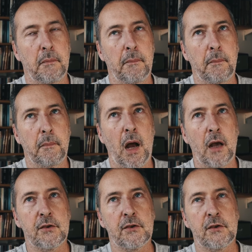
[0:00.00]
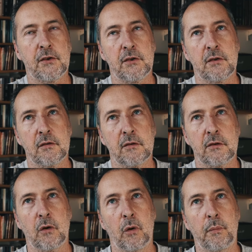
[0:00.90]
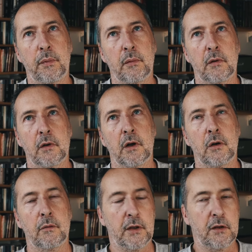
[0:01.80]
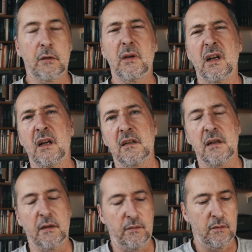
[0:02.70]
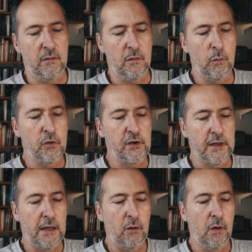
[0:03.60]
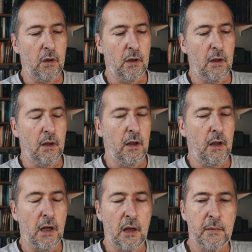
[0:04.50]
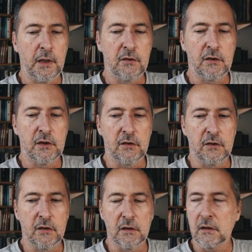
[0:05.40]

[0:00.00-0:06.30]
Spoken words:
Masks stop COVID. All that kind of stuff. And what's it now? Hamas is...